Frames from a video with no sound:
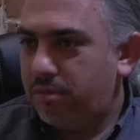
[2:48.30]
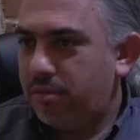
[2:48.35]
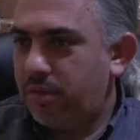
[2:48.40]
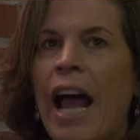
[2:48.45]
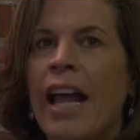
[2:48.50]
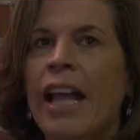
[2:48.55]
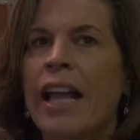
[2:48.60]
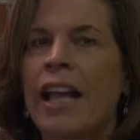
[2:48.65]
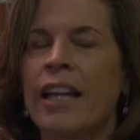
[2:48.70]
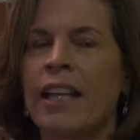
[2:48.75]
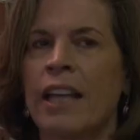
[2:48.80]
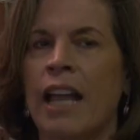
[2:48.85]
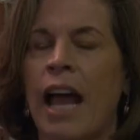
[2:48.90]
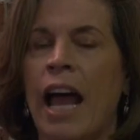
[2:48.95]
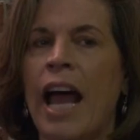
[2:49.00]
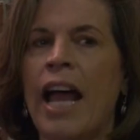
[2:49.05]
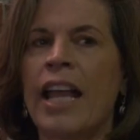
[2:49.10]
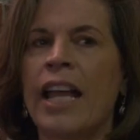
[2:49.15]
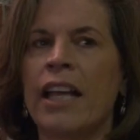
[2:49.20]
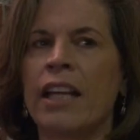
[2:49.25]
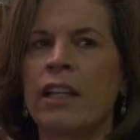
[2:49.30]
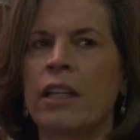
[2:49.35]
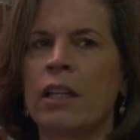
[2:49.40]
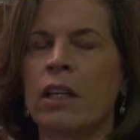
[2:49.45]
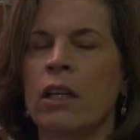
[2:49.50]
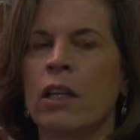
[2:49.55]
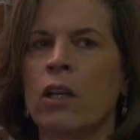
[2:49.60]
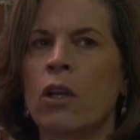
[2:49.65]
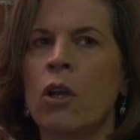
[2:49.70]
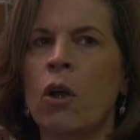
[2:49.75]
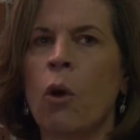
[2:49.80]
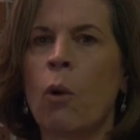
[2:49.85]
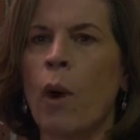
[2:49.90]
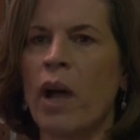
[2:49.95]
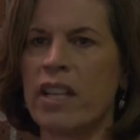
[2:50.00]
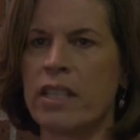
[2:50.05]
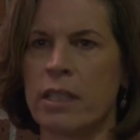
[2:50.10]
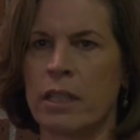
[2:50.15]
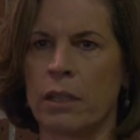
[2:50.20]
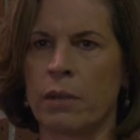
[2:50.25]
I had no
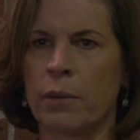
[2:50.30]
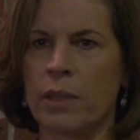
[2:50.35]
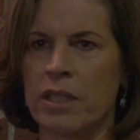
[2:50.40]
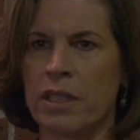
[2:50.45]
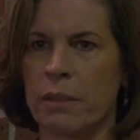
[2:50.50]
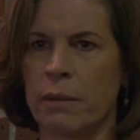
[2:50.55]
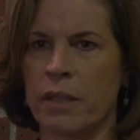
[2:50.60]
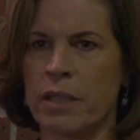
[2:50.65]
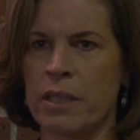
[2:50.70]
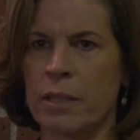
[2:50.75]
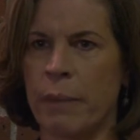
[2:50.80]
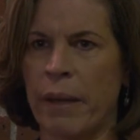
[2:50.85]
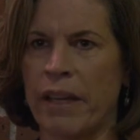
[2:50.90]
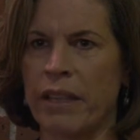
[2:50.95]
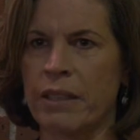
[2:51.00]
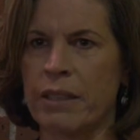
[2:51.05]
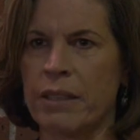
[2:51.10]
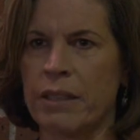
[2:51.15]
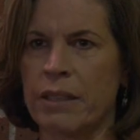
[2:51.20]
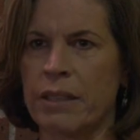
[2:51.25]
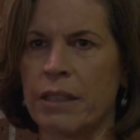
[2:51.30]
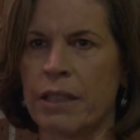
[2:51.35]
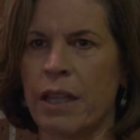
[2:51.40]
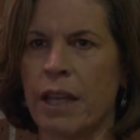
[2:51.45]
idea what to expect.